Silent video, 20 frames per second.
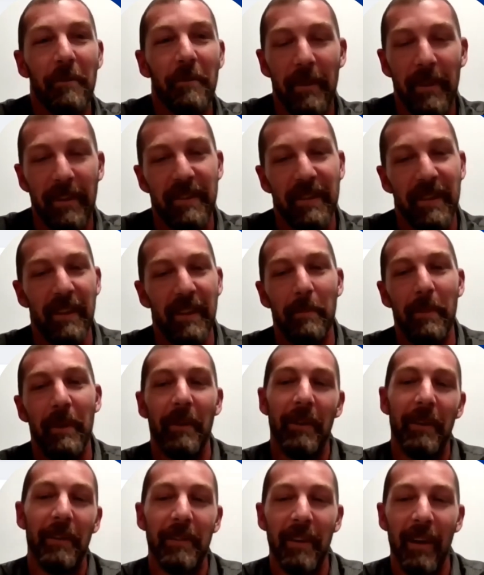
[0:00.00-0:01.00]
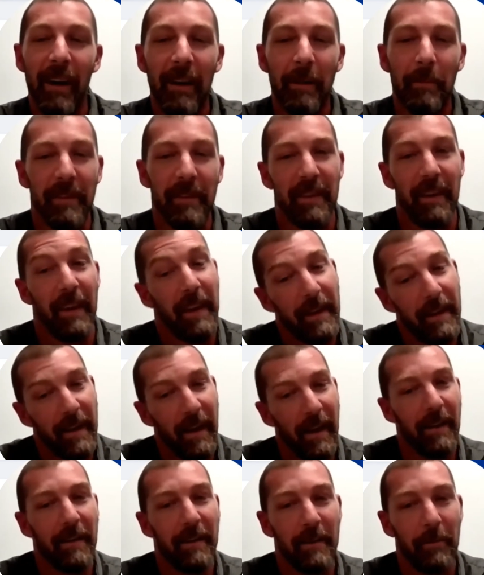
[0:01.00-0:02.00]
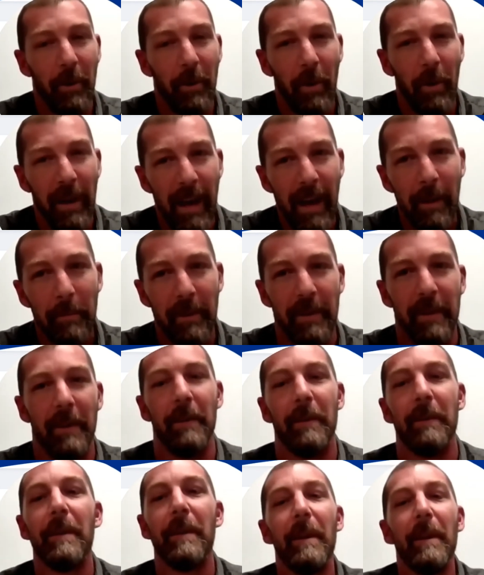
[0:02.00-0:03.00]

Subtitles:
for an extended period of time and say, hey, kind of what happened here.